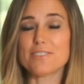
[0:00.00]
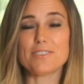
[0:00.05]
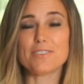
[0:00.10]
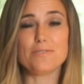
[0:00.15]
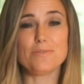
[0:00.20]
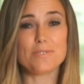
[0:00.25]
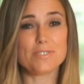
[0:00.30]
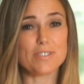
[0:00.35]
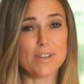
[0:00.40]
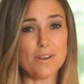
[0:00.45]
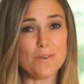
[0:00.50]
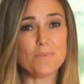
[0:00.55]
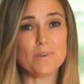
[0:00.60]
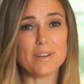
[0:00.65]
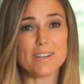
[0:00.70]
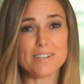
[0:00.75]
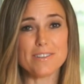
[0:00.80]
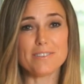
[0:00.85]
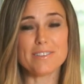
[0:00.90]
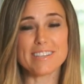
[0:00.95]
you don't
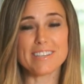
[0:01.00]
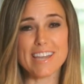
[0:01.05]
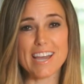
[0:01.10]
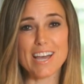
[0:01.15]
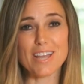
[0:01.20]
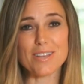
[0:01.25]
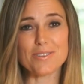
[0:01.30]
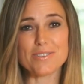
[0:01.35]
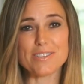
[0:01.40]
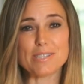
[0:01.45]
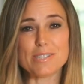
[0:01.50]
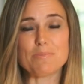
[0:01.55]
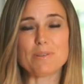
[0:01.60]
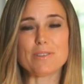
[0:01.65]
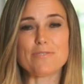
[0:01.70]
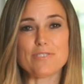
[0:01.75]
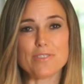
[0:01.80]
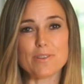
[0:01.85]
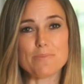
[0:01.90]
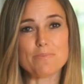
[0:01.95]
want to know the calories, but
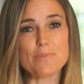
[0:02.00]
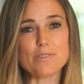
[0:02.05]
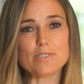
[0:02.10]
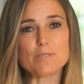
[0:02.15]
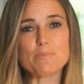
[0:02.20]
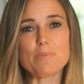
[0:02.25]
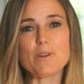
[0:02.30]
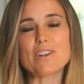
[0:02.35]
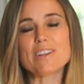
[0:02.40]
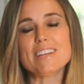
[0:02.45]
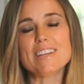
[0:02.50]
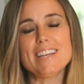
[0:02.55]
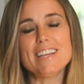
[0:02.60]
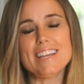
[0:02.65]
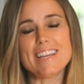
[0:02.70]
for the most part,